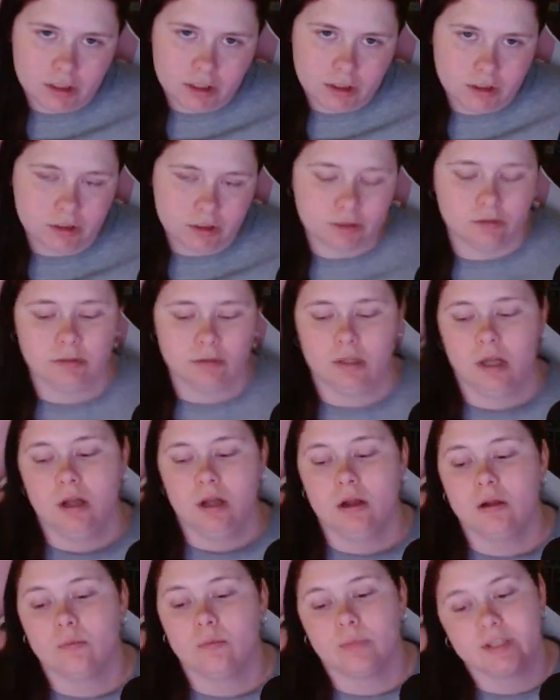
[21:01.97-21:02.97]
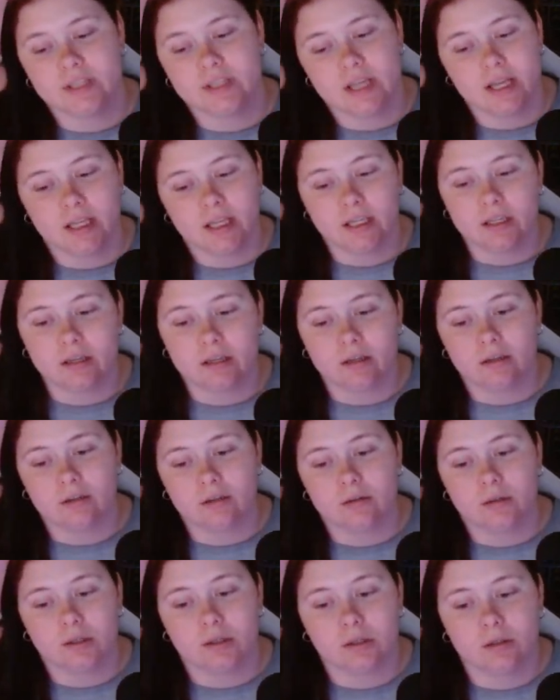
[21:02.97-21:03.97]
it? But then
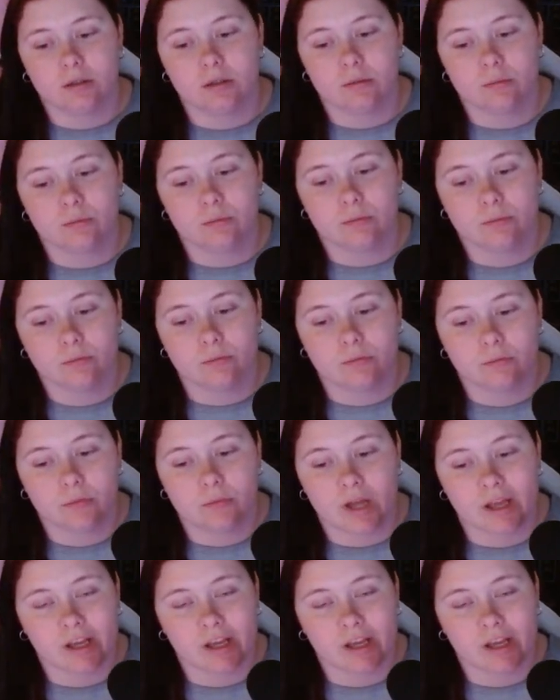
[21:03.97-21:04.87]
I